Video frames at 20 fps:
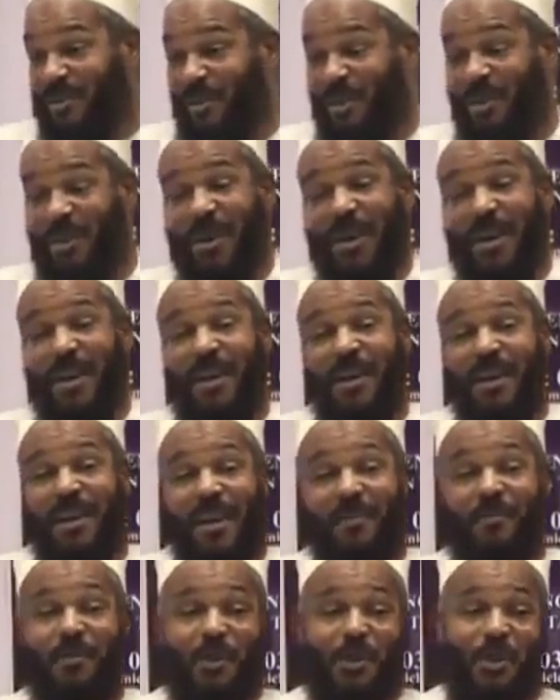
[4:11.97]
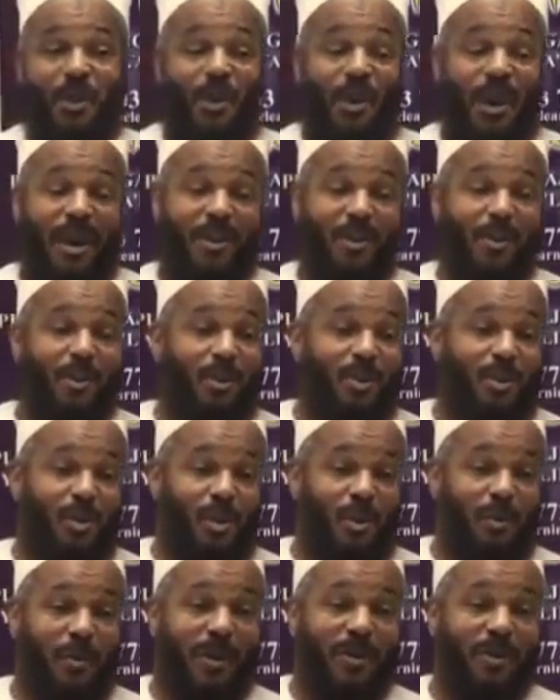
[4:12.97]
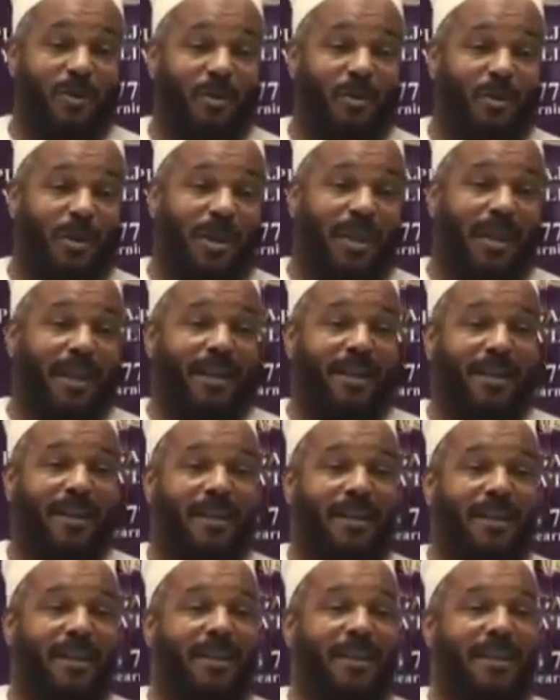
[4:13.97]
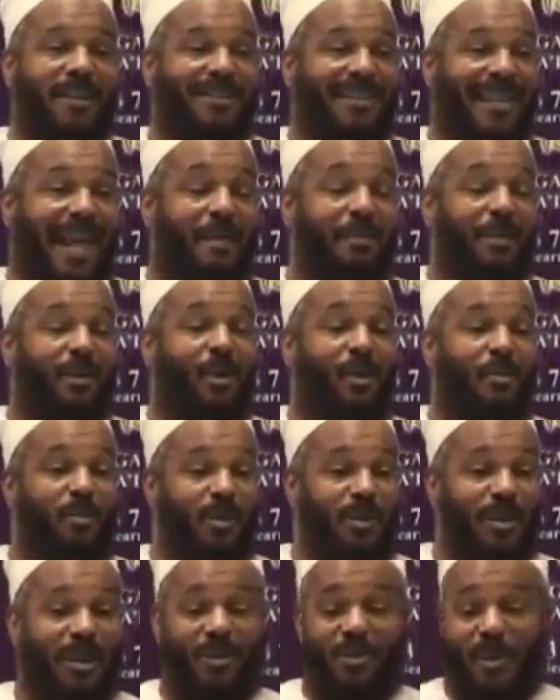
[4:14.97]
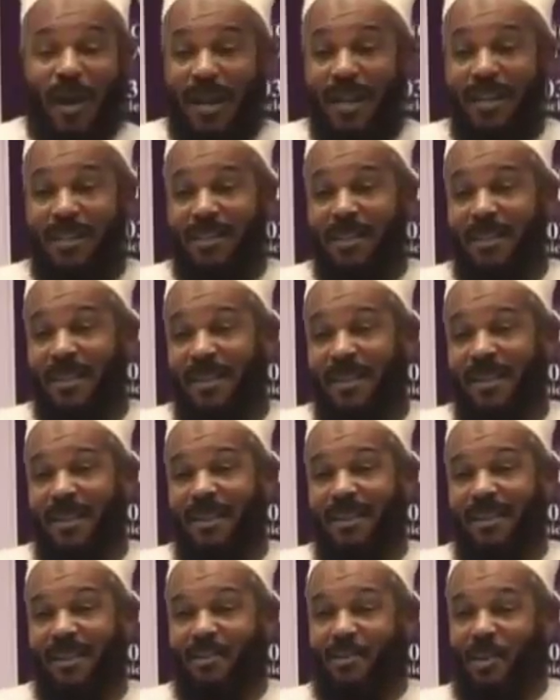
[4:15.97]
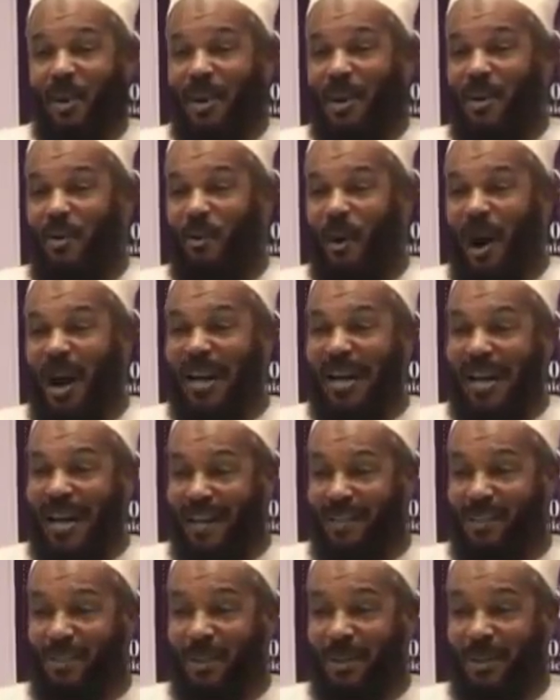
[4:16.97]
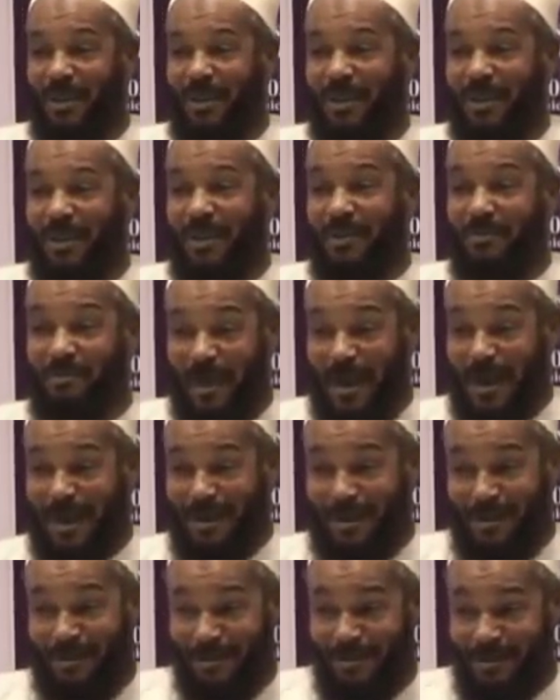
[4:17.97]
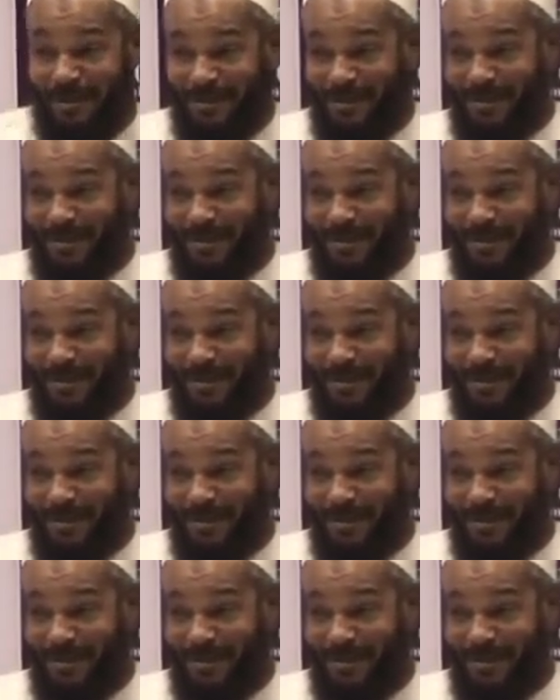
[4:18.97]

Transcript: So if you go on YouTube and you click Islam and homosexuality, there's only one lecture, mine.